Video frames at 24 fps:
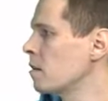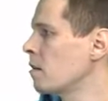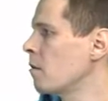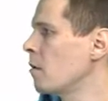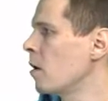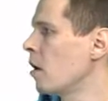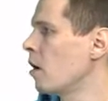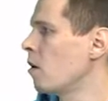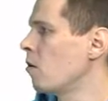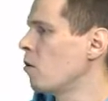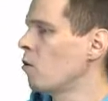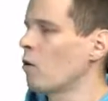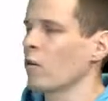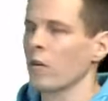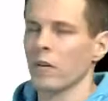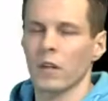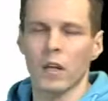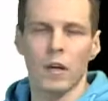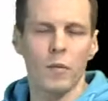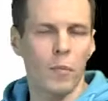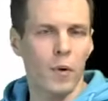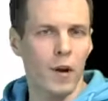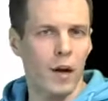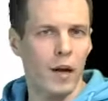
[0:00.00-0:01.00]
or the
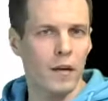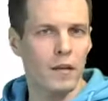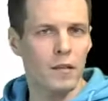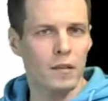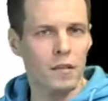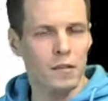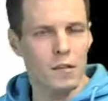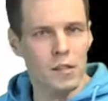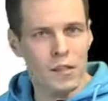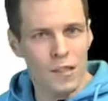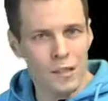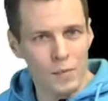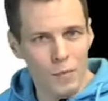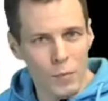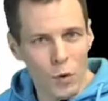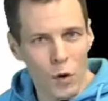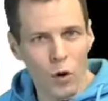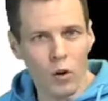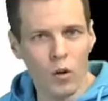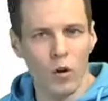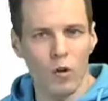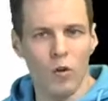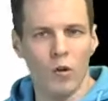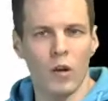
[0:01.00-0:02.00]
implied small
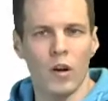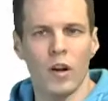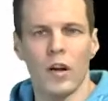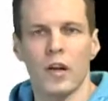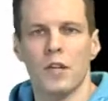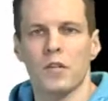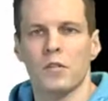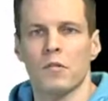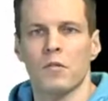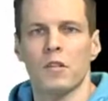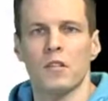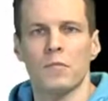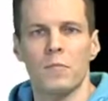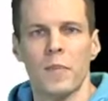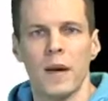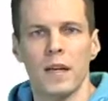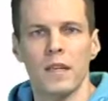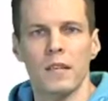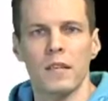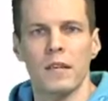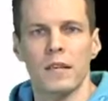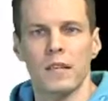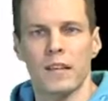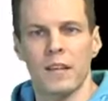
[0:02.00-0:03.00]
correlation, is
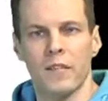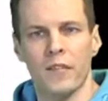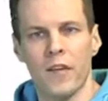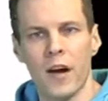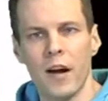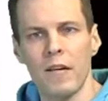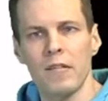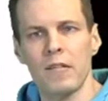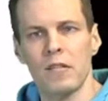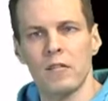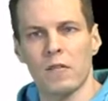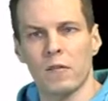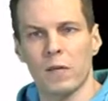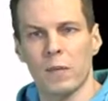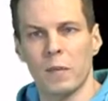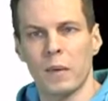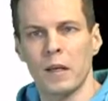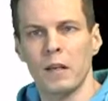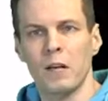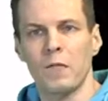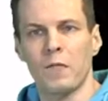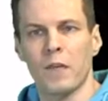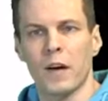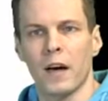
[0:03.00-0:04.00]
basically the variance of the
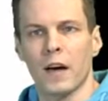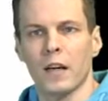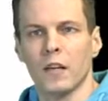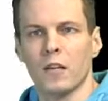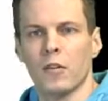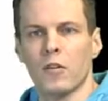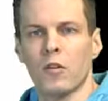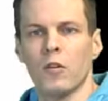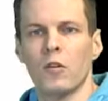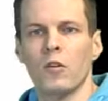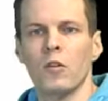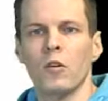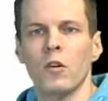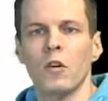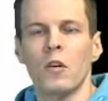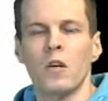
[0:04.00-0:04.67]
method factor.